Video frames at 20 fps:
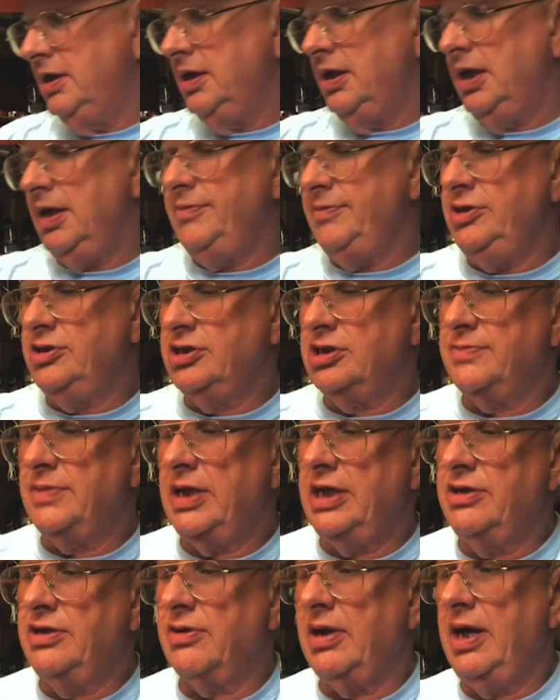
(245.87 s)
I'm using my
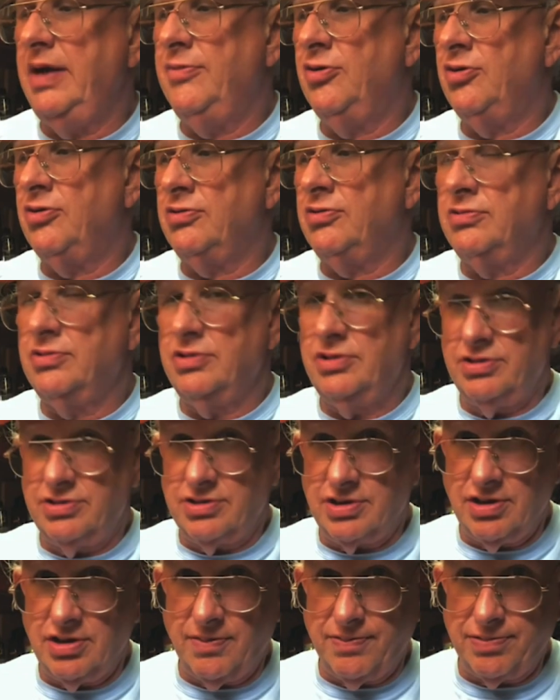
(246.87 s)
Dremel
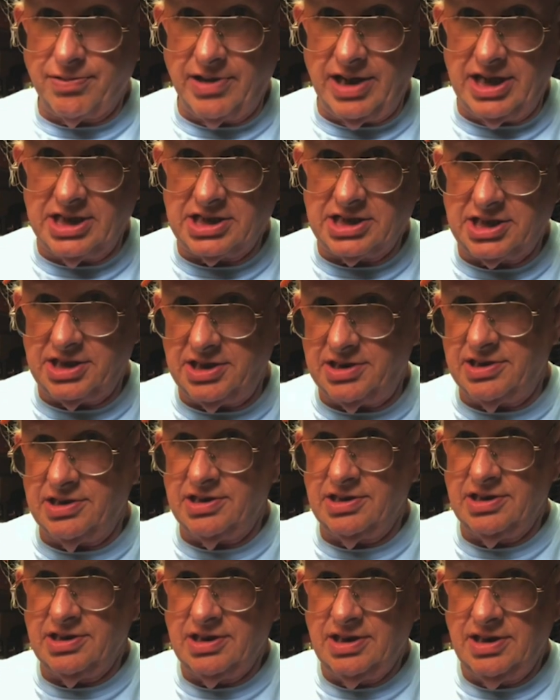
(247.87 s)
drill press here
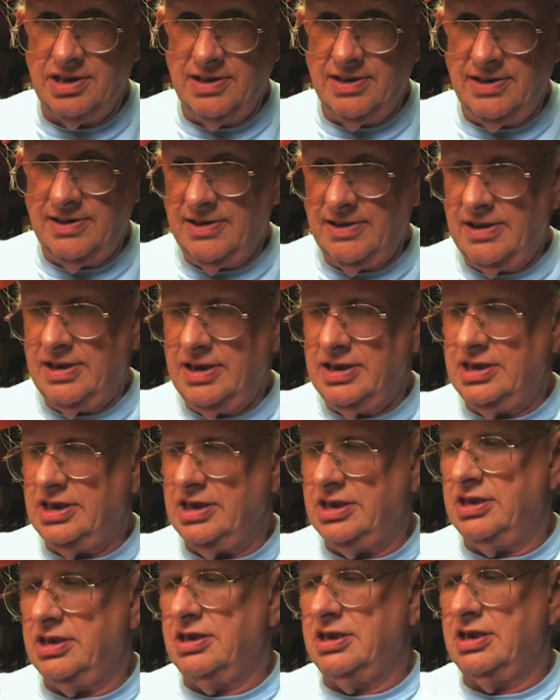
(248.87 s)

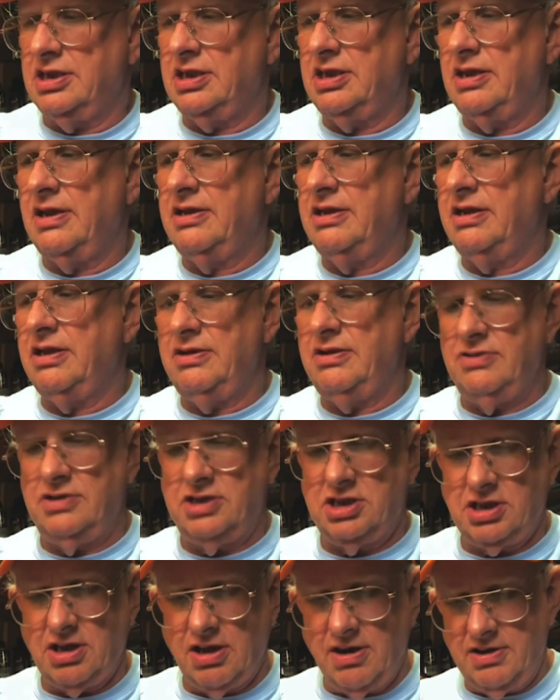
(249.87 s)
to
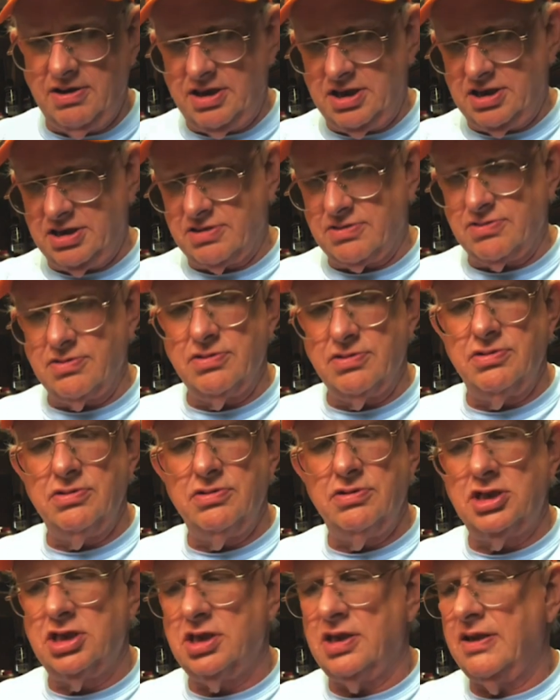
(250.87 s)
start the
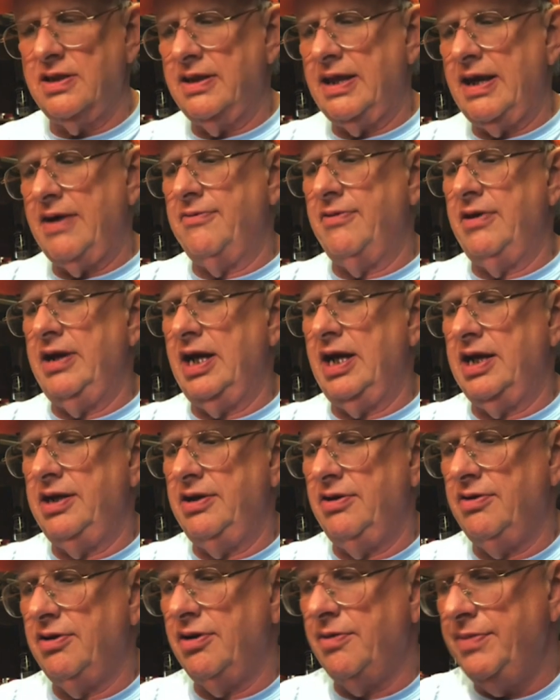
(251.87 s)
screws. That way I
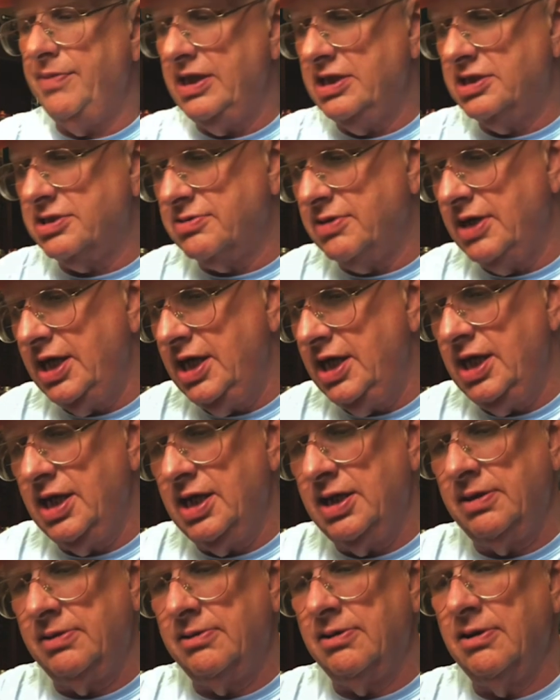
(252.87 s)
know they'll be straight in.